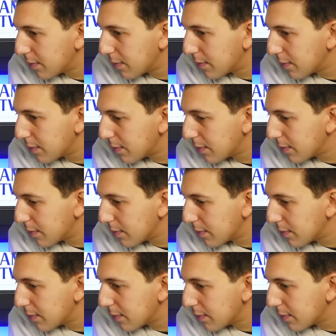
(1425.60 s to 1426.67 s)

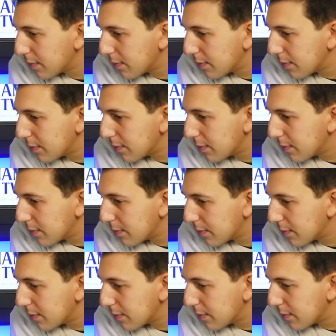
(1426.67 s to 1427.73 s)

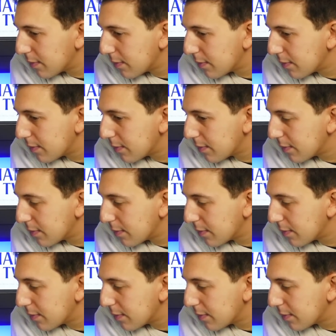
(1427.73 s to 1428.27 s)
No words are spoken by the person on screen.